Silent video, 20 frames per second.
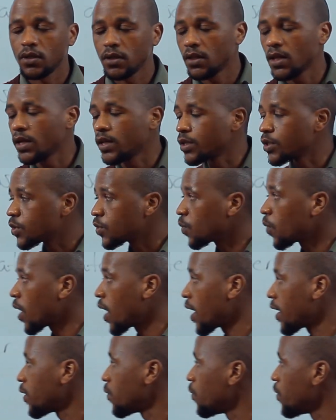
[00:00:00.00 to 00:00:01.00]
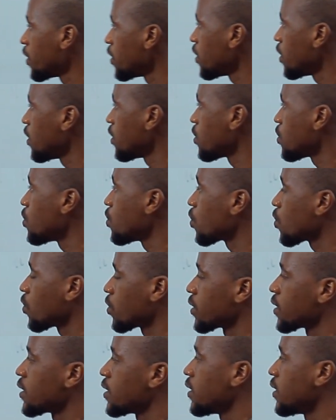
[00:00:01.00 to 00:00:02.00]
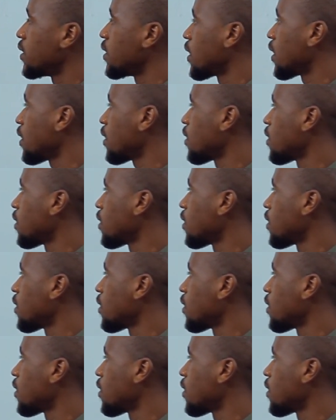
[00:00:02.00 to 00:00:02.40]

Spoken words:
That is why we need to consider